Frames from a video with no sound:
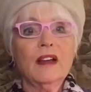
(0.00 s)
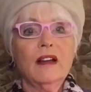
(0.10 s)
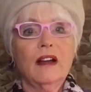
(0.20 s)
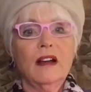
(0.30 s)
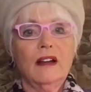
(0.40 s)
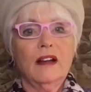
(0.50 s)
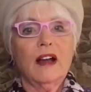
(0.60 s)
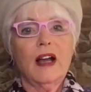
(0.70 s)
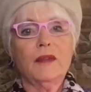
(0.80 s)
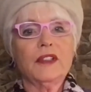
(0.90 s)

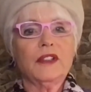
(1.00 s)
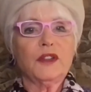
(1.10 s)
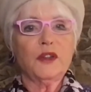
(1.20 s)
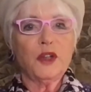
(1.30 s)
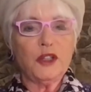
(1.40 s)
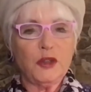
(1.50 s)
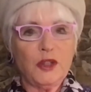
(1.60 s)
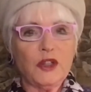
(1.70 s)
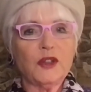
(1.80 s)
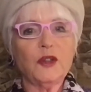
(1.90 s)
I was 32
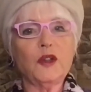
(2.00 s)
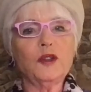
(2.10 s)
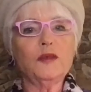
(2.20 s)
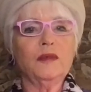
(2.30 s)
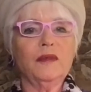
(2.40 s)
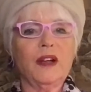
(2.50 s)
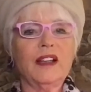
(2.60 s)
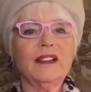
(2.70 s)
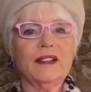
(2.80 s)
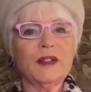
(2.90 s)
years old.
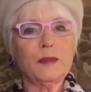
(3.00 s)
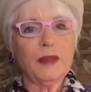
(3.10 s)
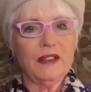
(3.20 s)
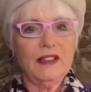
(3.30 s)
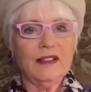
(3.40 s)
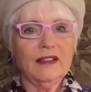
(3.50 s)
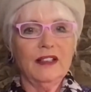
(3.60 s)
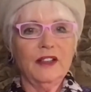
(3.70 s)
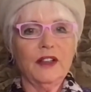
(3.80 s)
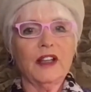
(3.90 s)
My husband,
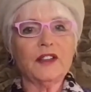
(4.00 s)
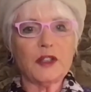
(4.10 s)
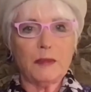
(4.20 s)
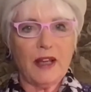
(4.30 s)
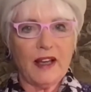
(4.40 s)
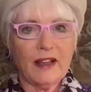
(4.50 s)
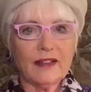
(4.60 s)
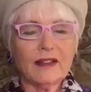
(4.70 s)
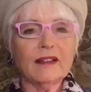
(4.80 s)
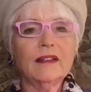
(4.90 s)
Neil, had just
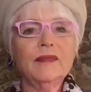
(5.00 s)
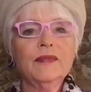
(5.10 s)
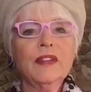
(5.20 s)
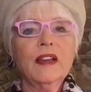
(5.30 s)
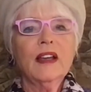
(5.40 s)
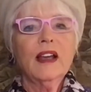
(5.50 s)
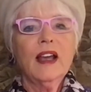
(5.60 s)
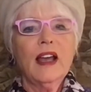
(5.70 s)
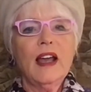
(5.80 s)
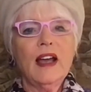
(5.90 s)
passed.
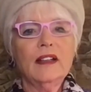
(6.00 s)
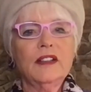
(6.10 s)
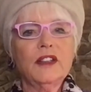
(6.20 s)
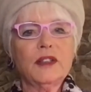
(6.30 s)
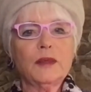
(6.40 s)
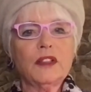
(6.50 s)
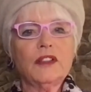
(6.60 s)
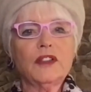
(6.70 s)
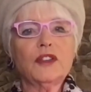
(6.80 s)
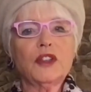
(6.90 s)
And this
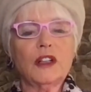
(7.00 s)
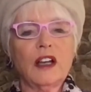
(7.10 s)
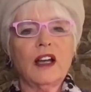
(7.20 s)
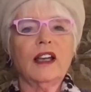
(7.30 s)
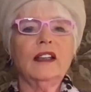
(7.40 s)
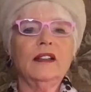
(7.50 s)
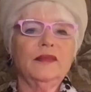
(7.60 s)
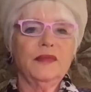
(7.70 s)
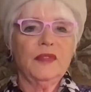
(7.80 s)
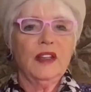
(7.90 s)
was July,
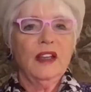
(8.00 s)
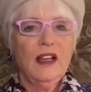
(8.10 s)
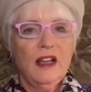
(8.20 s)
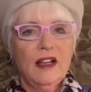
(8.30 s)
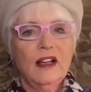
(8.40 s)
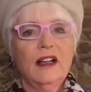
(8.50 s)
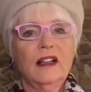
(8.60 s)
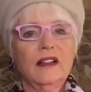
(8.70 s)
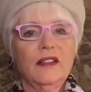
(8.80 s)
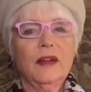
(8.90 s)

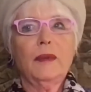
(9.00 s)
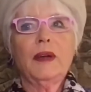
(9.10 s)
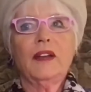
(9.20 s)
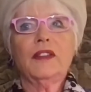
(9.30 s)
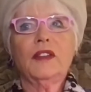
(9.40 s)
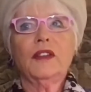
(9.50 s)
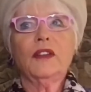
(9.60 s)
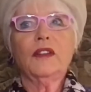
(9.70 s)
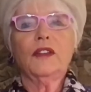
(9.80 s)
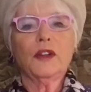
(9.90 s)
about the
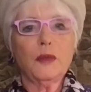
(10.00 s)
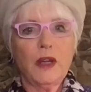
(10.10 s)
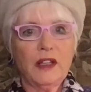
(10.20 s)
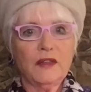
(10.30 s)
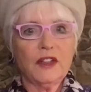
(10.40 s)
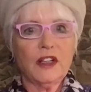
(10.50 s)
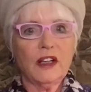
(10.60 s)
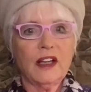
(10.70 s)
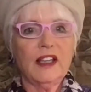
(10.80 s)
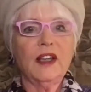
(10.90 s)
3rd week of
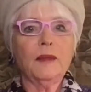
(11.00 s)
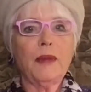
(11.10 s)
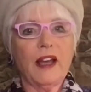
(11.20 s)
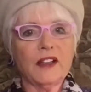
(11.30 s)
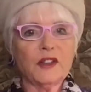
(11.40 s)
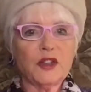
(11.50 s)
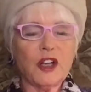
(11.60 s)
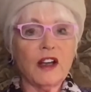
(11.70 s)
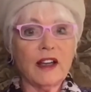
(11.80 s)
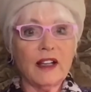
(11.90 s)
July. He had passed
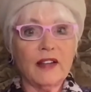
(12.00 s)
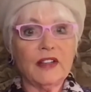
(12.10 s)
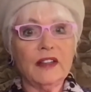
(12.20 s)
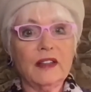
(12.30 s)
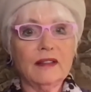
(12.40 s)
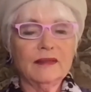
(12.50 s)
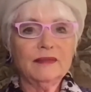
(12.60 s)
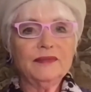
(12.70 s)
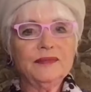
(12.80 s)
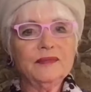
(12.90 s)
July 11th,
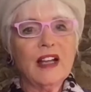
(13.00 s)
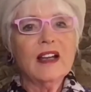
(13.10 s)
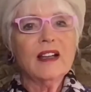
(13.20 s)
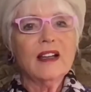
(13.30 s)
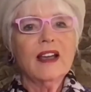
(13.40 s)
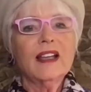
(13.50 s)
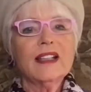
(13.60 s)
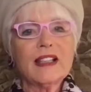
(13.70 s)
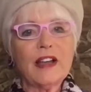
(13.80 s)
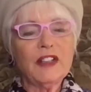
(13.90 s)

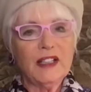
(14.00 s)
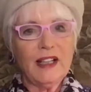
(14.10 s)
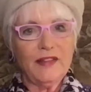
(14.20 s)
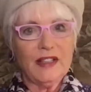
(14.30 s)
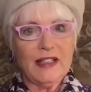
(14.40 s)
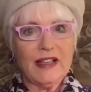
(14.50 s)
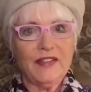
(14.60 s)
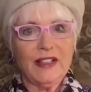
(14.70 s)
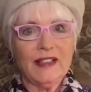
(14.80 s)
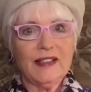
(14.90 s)

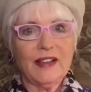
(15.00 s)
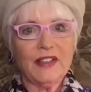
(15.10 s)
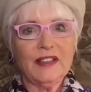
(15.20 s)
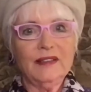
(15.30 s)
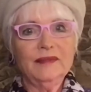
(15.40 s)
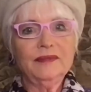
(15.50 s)
7/11/77.